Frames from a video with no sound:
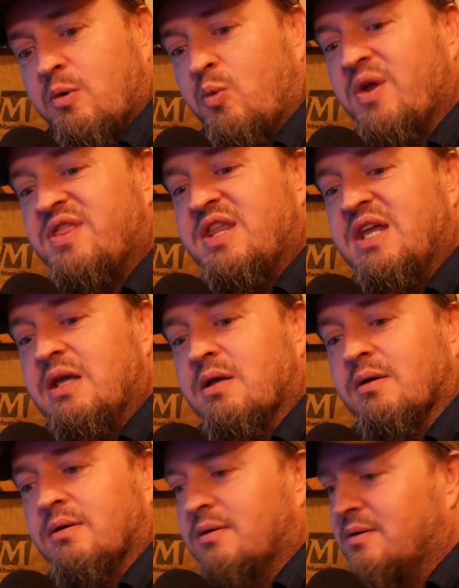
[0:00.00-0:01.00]
with the
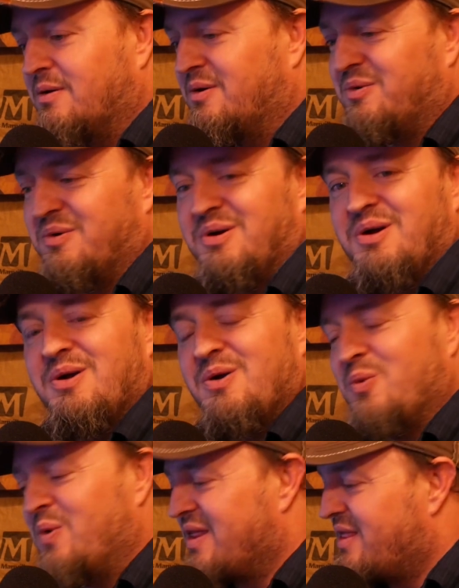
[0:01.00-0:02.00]

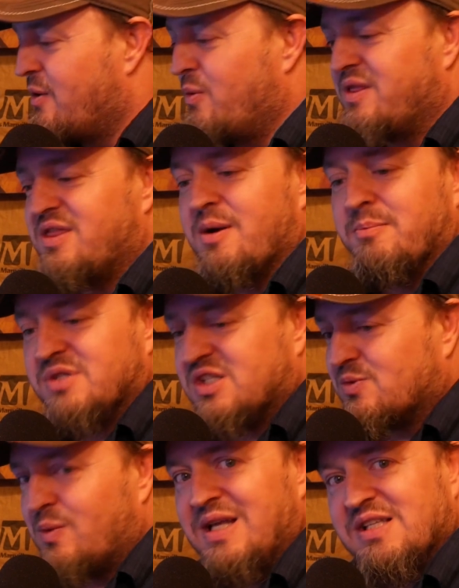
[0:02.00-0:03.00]
with them
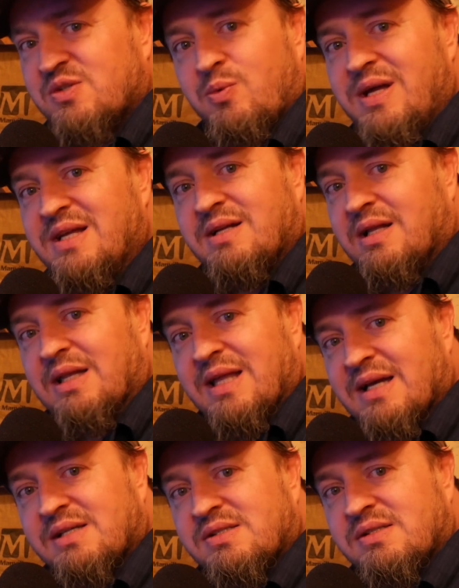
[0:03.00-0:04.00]
sweet
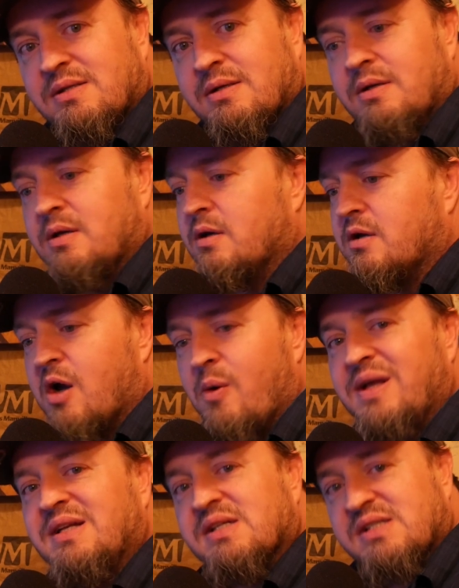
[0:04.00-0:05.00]
clicks
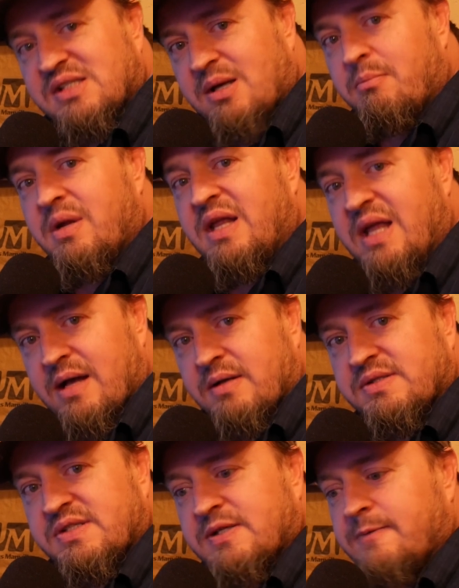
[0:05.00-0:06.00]
going to somebody
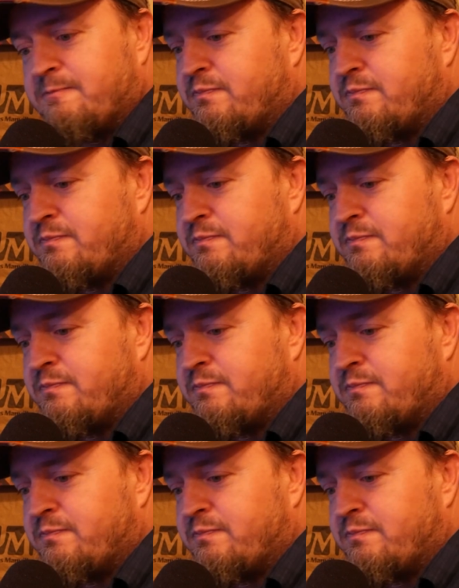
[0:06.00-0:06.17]
else.